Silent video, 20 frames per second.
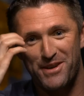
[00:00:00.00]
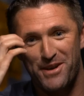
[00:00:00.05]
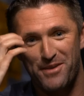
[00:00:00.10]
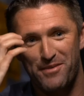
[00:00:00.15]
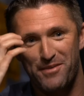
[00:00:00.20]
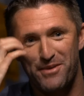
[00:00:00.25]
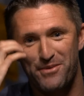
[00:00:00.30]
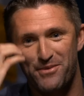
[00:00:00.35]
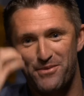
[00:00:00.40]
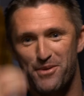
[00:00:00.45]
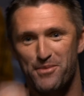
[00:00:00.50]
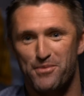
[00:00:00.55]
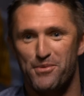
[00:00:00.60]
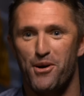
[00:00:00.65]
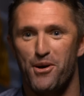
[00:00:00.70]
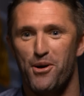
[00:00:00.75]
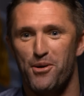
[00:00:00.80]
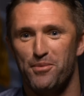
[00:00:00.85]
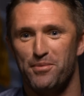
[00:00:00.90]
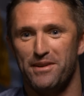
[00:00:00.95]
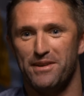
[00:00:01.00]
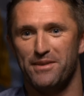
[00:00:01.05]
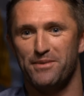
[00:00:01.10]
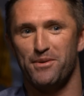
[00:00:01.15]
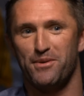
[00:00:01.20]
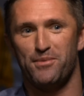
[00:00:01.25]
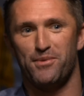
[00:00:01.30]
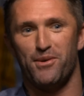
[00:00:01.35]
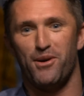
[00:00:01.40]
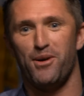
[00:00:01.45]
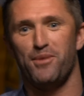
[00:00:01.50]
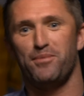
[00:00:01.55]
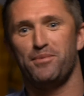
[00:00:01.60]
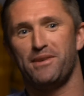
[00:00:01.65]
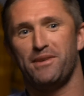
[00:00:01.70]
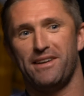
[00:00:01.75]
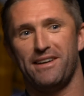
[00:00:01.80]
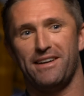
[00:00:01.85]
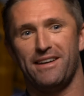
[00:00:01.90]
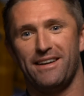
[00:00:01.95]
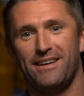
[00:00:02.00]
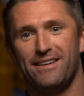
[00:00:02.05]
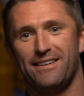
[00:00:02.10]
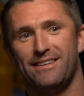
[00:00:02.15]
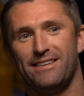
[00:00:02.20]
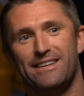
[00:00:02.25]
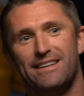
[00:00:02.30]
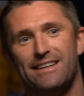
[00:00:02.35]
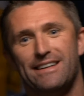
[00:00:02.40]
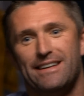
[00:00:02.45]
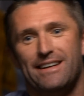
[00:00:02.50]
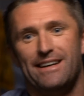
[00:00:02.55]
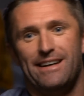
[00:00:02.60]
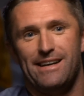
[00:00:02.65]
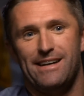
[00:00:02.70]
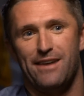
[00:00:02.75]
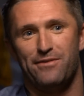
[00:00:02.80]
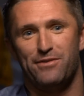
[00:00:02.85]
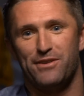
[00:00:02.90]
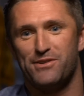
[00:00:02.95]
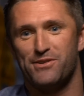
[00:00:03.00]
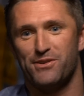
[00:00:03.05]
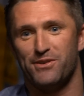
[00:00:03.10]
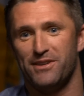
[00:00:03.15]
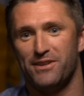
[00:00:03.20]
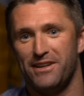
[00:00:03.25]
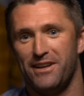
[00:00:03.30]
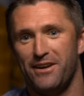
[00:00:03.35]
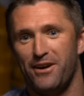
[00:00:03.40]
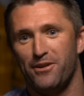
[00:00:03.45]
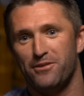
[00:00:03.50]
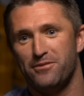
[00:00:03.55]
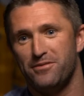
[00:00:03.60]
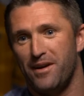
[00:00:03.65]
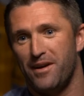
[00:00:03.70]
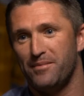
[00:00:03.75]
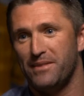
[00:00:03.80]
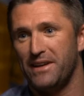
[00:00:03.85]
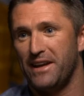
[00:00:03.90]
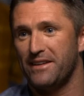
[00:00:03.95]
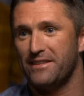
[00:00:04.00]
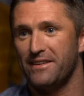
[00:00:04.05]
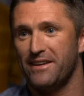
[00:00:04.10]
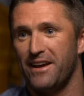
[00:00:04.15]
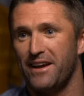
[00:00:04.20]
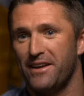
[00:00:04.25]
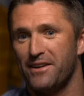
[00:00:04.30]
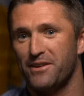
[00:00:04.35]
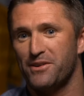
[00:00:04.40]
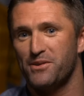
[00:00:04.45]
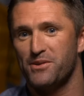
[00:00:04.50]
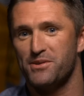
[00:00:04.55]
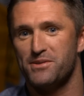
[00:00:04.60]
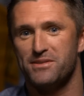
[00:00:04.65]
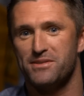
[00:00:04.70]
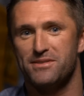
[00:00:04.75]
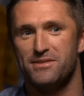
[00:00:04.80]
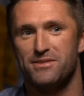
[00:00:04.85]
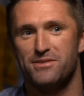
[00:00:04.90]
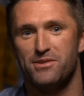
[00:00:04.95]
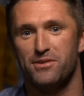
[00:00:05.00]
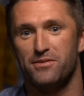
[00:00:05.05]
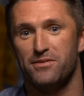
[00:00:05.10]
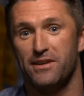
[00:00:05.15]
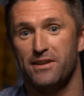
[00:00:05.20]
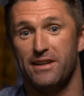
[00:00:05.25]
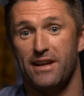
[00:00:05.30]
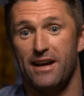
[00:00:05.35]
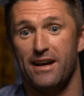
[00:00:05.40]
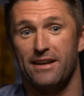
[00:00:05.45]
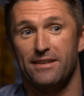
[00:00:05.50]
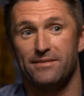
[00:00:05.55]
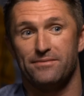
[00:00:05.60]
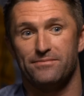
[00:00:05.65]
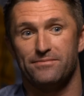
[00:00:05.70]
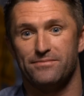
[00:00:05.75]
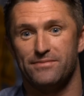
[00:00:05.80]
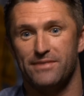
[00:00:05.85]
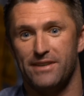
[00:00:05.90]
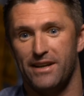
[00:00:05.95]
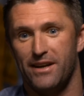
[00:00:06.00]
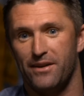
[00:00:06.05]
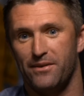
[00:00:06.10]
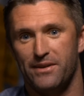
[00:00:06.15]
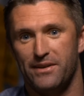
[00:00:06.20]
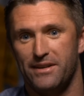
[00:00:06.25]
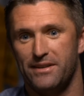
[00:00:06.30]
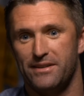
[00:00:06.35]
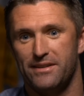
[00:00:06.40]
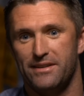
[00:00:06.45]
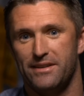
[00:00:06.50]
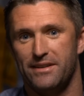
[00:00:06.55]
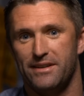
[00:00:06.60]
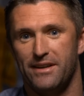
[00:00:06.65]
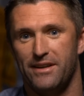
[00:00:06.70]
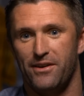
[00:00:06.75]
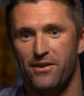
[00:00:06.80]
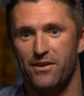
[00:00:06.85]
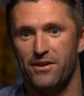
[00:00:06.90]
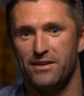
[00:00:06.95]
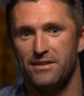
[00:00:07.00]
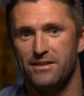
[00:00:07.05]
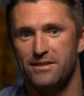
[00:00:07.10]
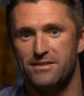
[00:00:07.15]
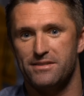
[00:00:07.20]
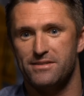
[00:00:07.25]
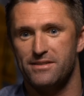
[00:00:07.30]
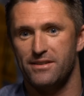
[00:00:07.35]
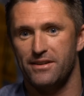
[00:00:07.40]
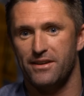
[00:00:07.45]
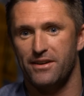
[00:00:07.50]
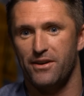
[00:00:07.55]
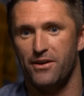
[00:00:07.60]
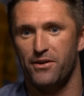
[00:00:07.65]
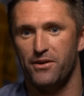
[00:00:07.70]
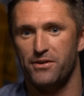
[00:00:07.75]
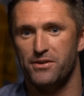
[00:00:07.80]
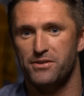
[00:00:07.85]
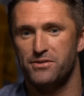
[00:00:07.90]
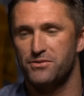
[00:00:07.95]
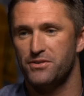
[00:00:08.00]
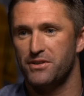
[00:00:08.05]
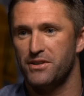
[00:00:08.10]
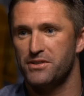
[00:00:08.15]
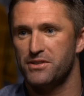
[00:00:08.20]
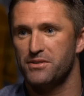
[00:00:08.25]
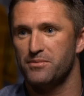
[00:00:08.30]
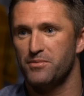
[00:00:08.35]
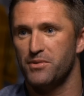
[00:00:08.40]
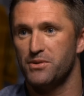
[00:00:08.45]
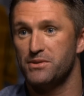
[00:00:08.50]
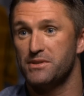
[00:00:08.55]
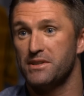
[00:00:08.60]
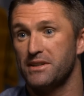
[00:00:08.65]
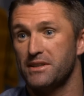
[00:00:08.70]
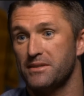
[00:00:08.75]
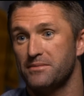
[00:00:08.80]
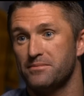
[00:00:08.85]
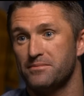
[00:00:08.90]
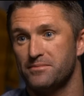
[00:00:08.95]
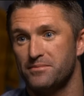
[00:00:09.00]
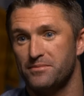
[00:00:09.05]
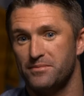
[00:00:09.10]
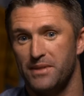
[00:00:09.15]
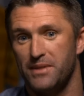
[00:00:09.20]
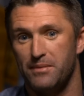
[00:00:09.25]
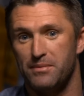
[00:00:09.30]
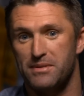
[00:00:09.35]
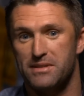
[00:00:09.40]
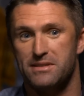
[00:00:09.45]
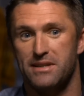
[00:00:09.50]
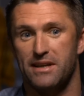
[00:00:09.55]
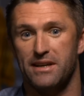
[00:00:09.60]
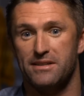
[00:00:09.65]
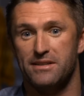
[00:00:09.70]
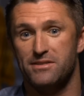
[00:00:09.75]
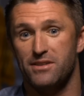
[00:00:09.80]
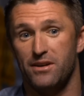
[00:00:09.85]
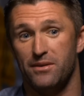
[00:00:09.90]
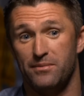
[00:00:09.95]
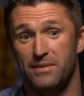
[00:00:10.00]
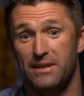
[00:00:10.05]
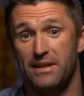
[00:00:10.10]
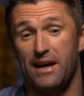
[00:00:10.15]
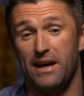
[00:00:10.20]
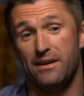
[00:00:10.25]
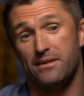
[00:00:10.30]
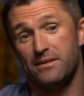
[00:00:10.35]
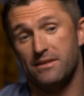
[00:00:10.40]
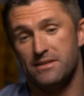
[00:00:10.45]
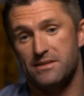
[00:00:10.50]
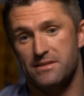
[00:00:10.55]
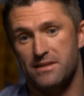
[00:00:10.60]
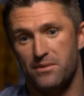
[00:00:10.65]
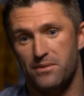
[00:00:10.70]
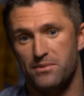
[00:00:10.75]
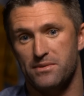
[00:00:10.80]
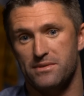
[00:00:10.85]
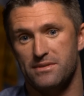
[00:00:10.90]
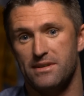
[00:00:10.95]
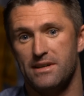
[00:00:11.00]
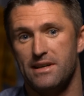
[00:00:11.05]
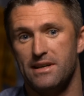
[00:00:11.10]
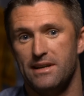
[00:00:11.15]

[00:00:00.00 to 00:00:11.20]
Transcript: I mean we're brought up in every Sunday the whole family get together, cousins and stuff like that. And in Ireland it's like Irish traditional music and people singing. So my dad, as I said,